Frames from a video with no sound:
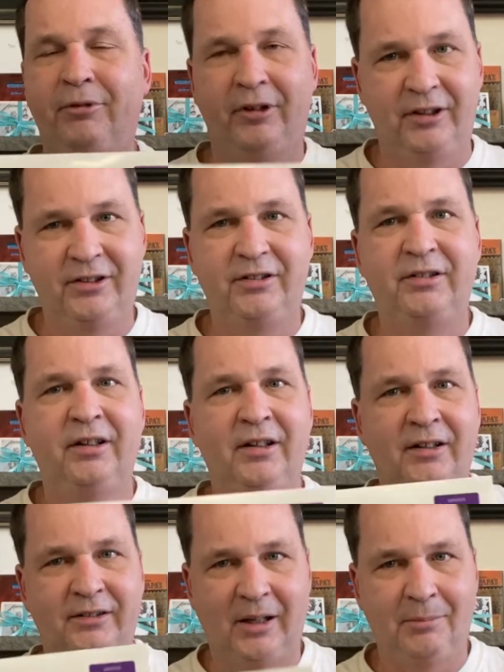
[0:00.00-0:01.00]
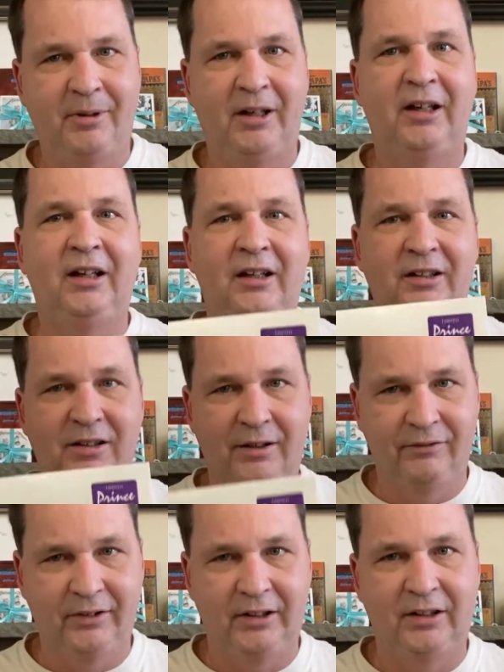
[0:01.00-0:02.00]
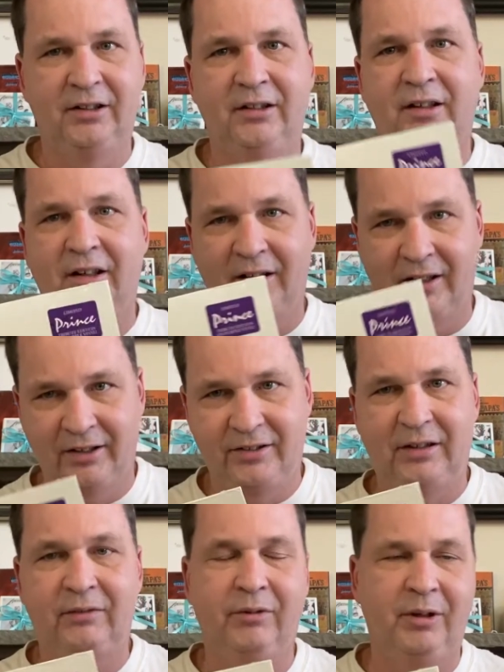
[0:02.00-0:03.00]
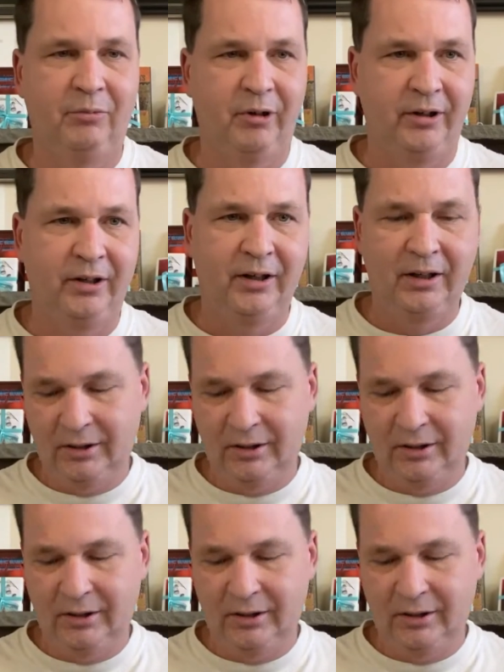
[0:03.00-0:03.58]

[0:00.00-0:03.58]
Prince Tom Petty, Jeff Lynne, uh, Steve Winwood